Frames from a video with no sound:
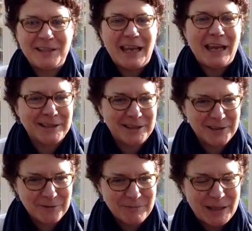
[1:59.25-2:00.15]
the
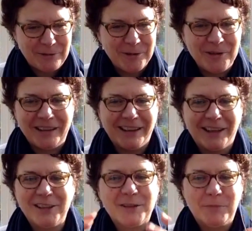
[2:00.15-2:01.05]
essence of Mickey Rooney,
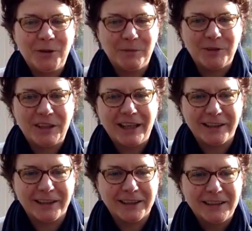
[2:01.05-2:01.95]
and I just put them
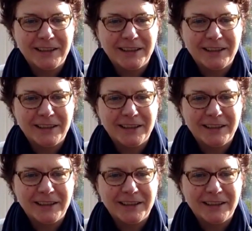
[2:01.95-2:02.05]
together.